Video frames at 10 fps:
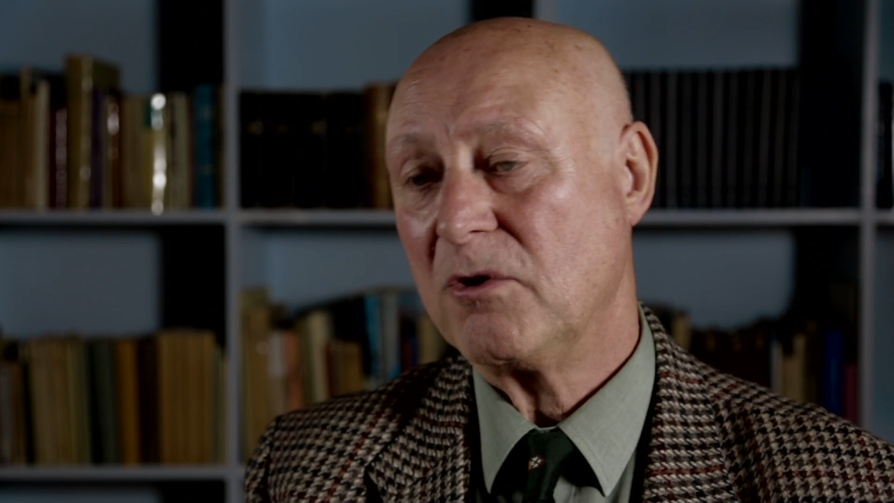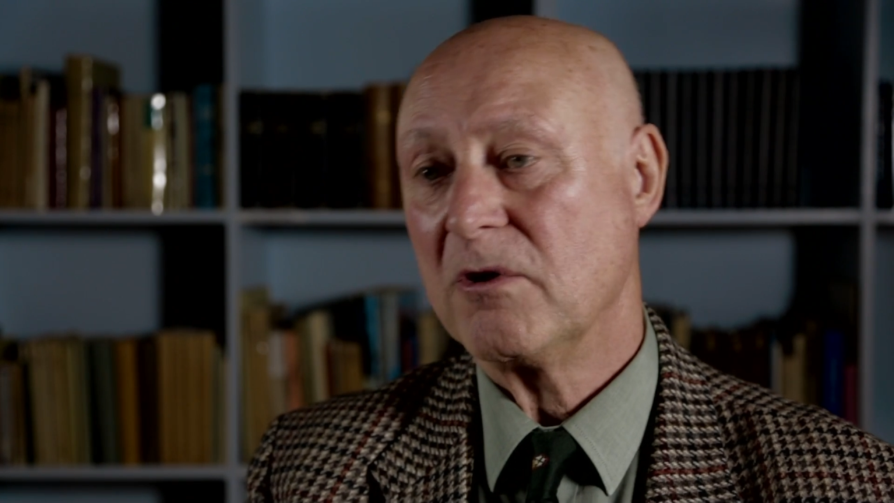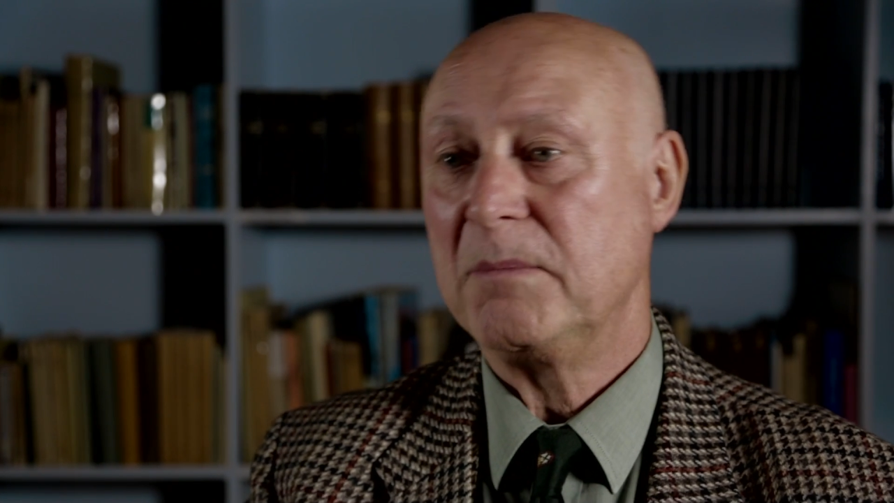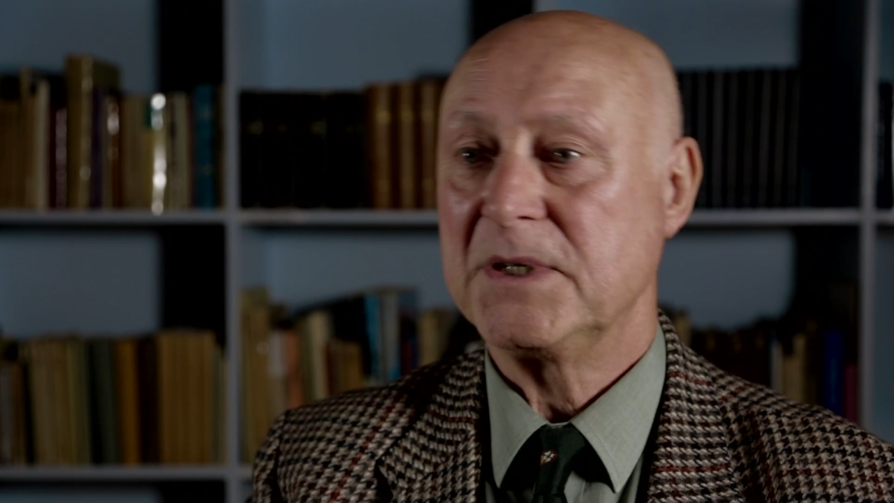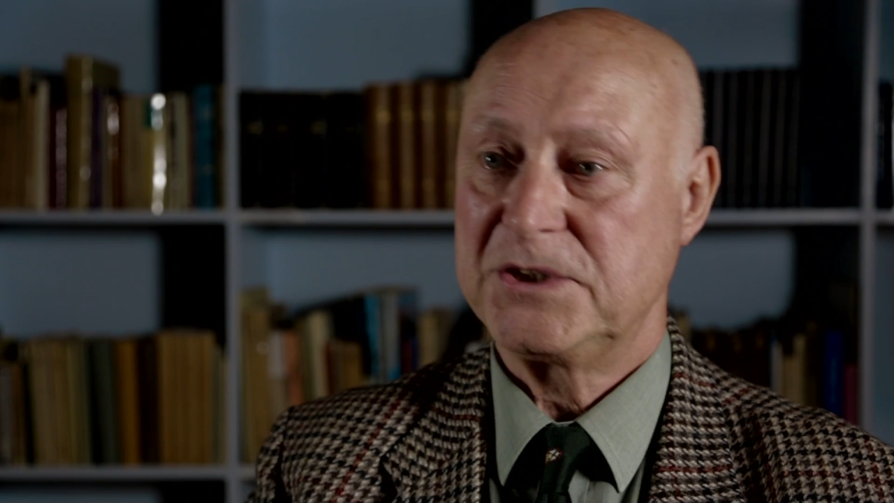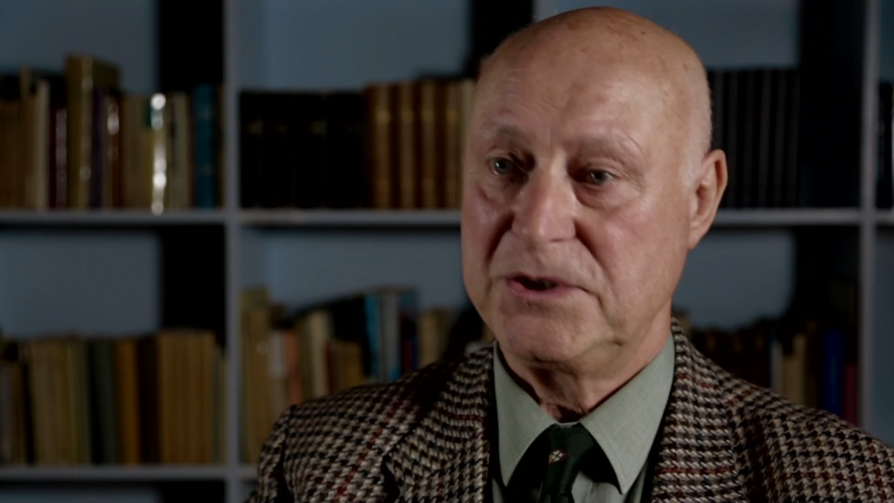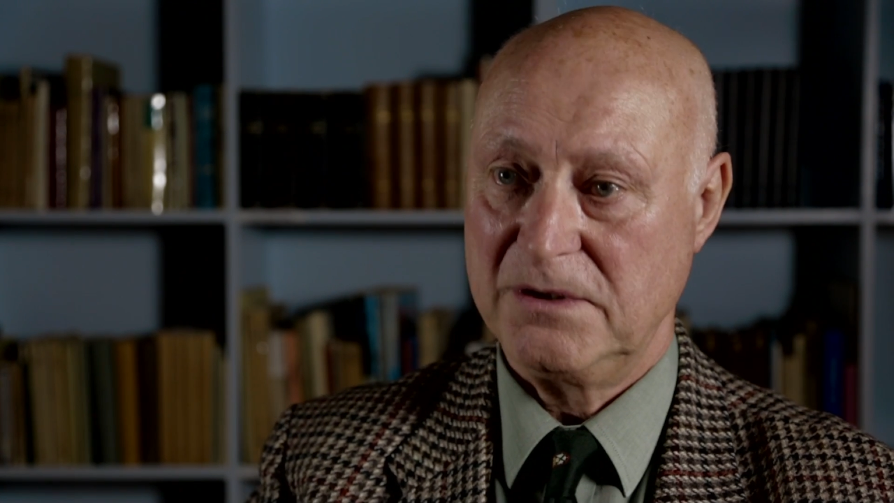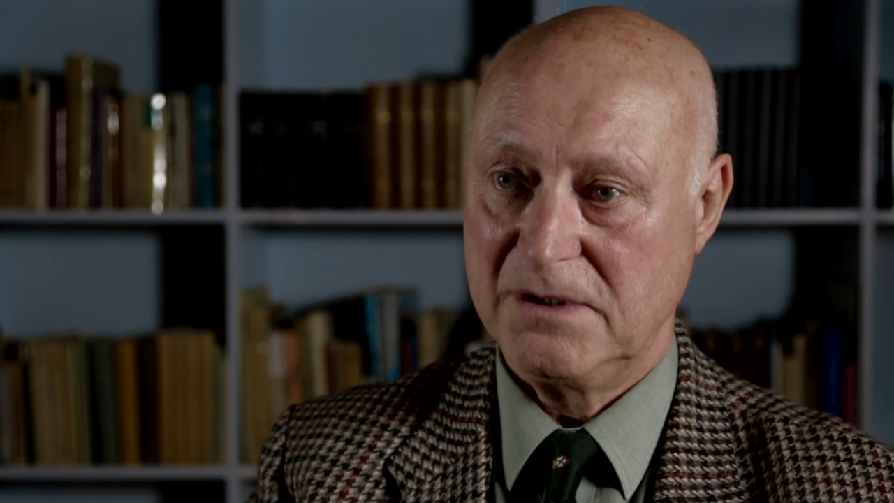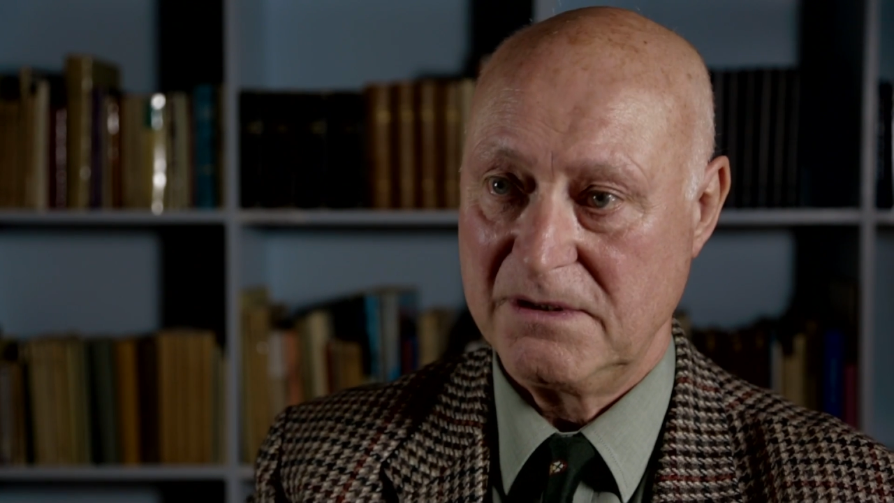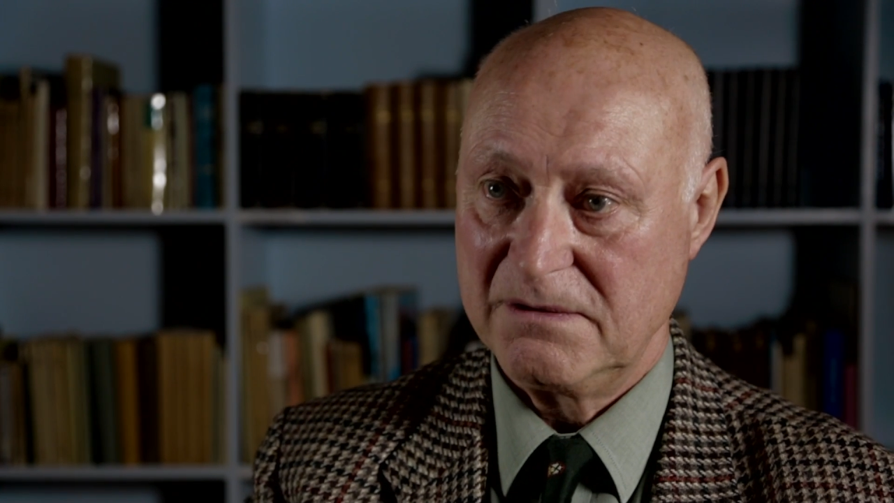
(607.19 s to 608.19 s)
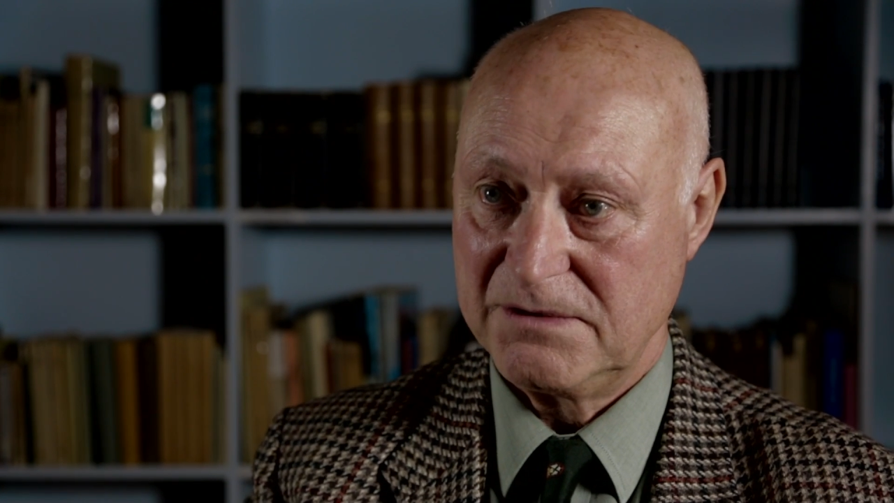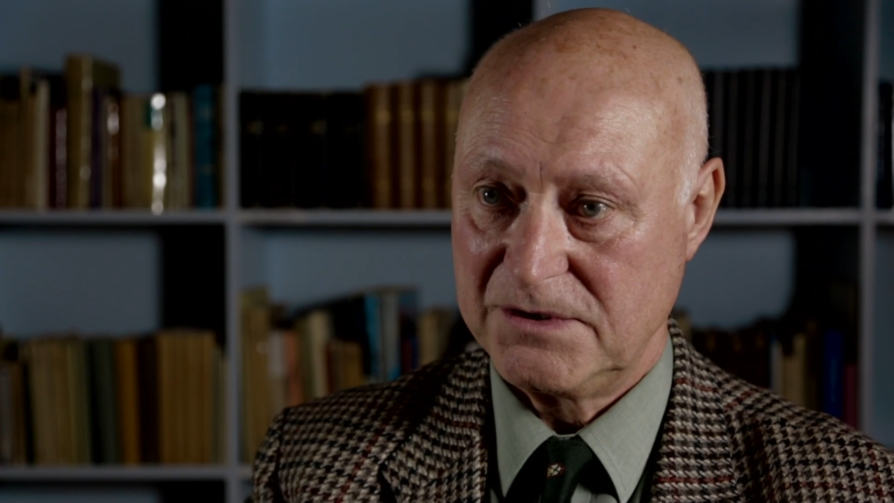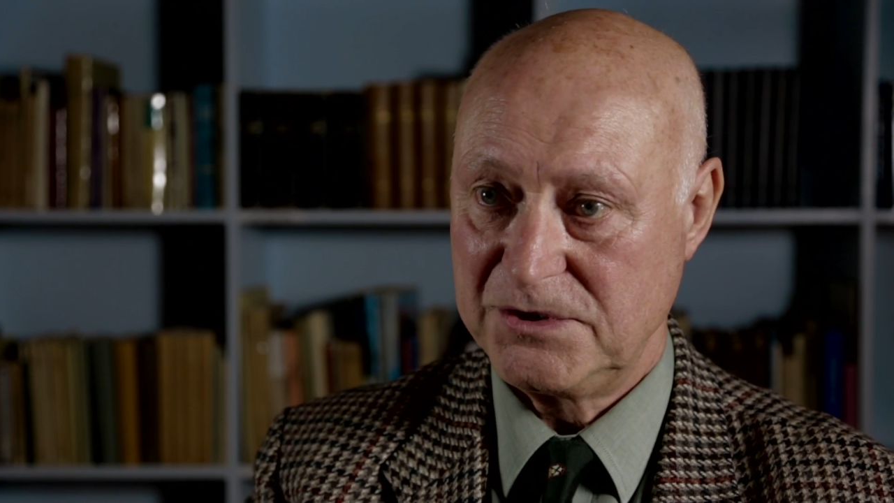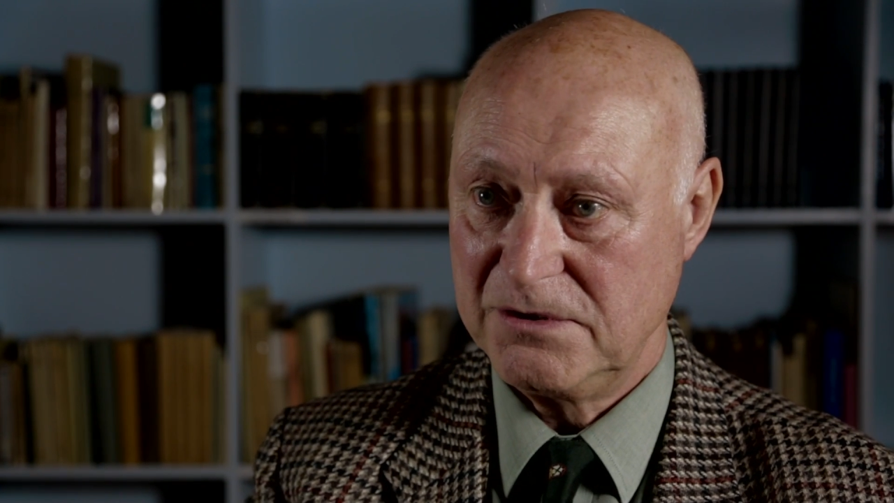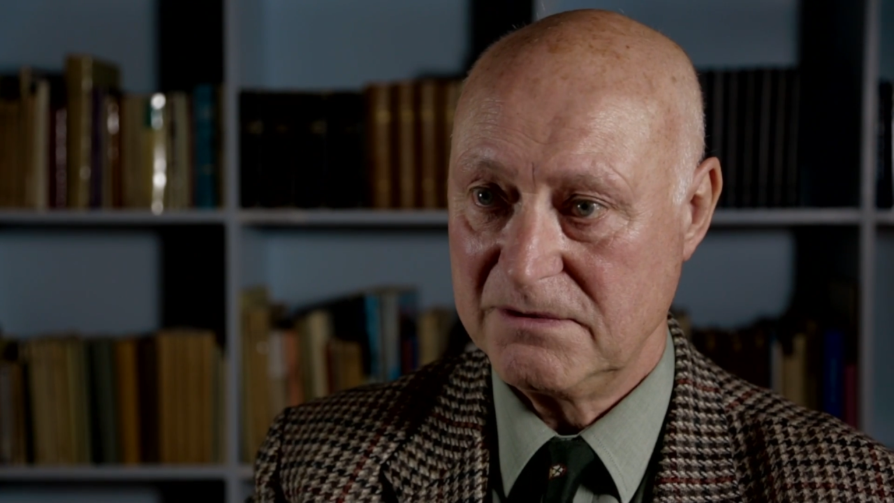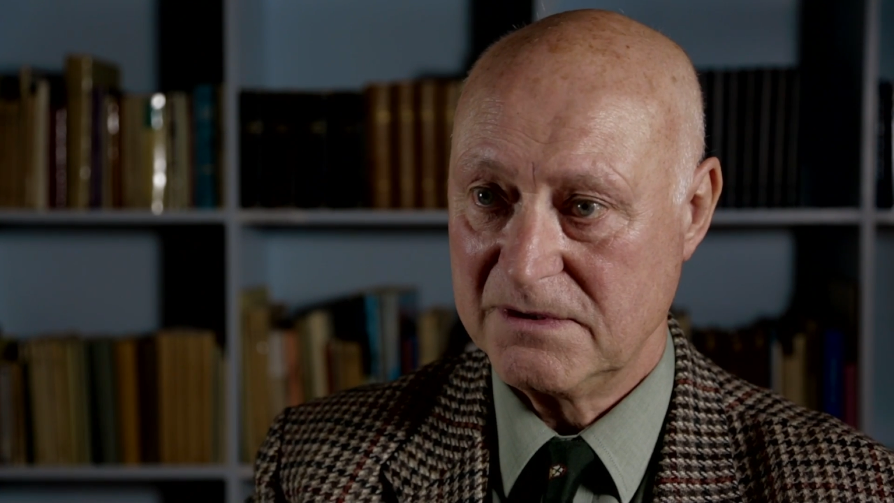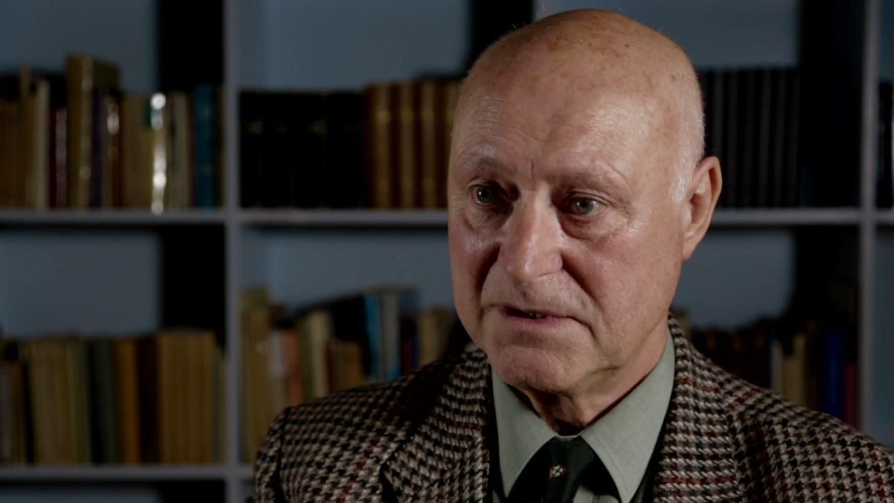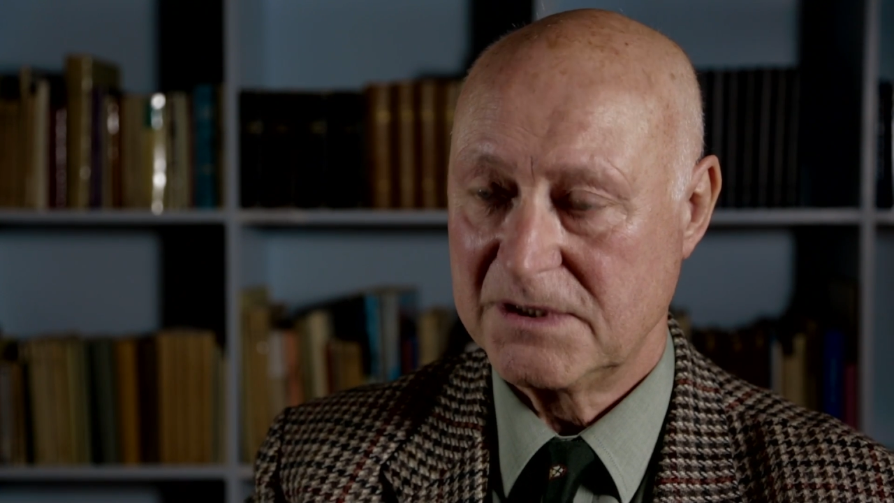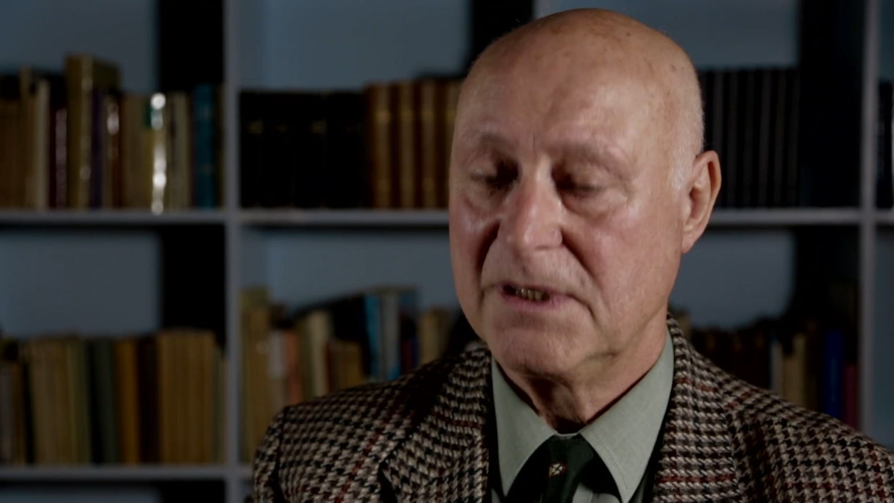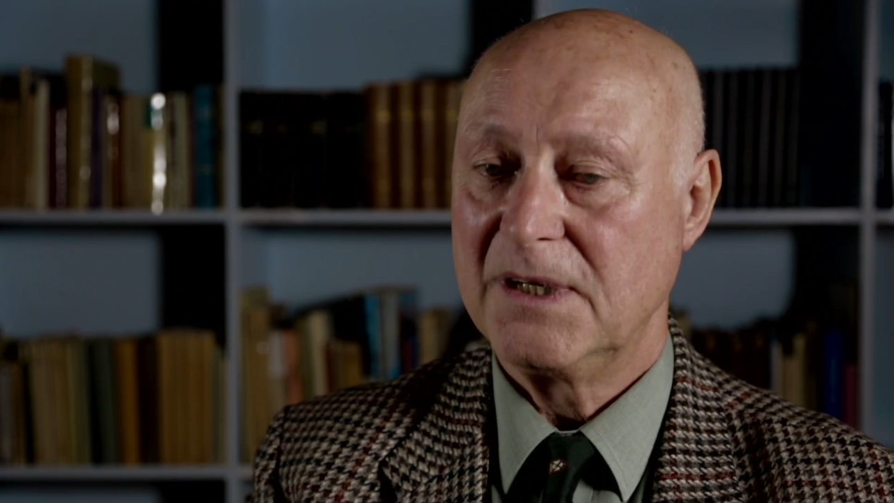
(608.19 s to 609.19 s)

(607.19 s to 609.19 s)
or a mature student